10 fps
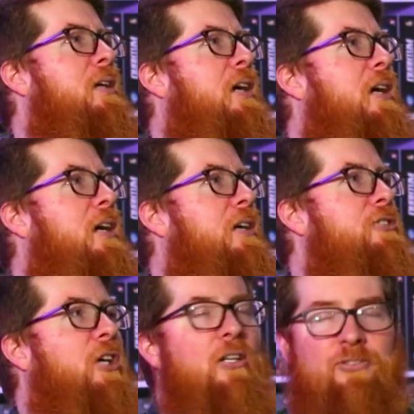
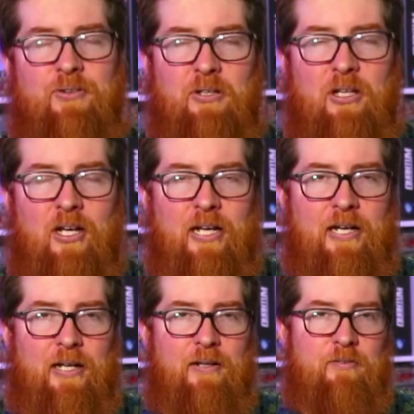Jaws of the
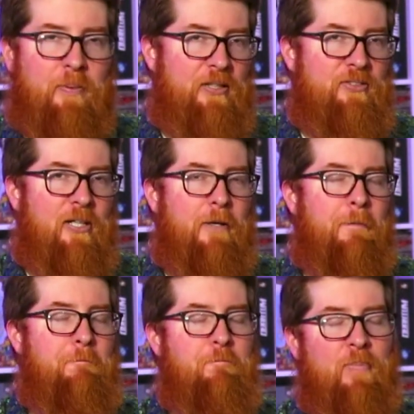Lion with my
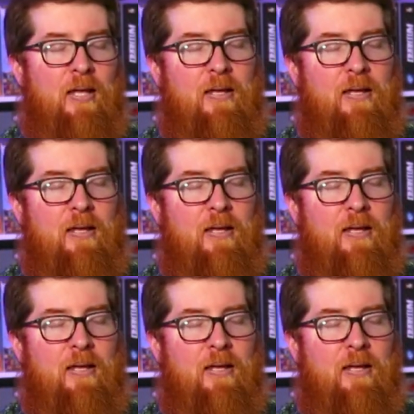son,